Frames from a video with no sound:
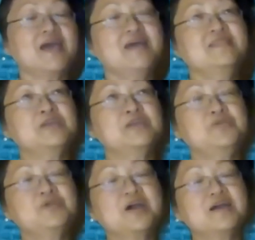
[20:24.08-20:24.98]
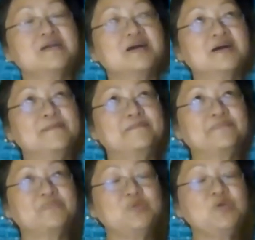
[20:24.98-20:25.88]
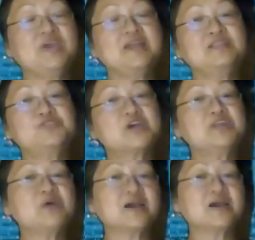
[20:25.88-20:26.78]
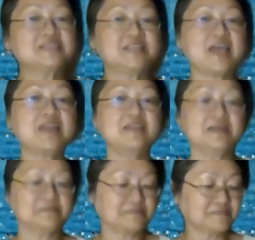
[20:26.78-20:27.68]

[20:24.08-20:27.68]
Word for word: and then you can try to understand it.